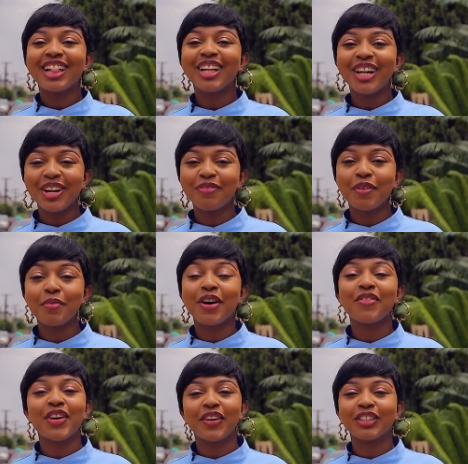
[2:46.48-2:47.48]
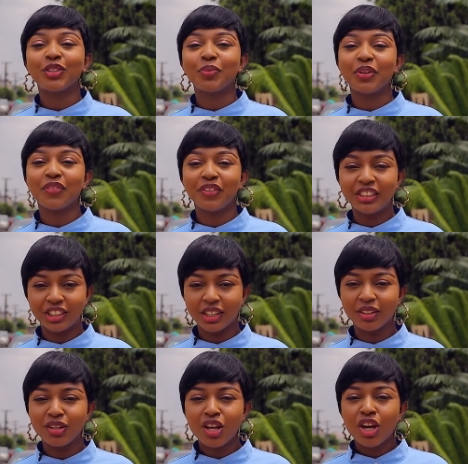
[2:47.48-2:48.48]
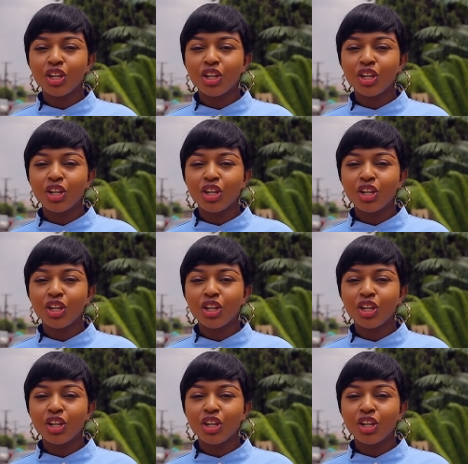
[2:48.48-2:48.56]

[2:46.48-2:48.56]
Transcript: a lot of people are very superficial.